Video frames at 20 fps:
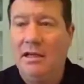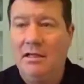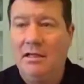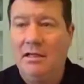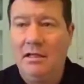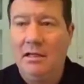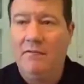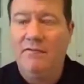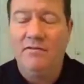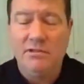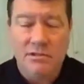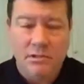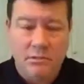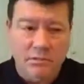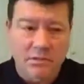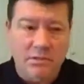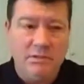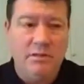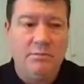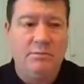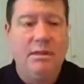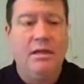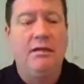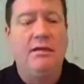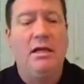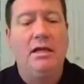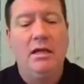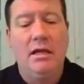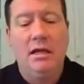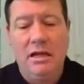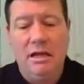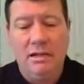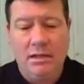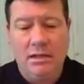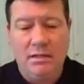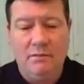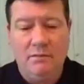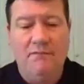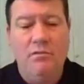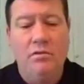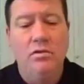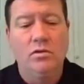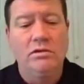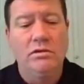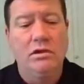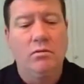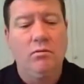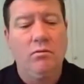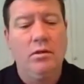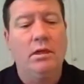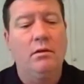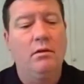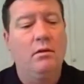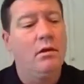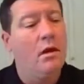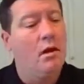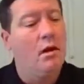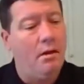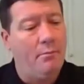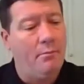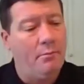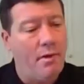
I need the facilities to maintain it. I need a force that we can uh,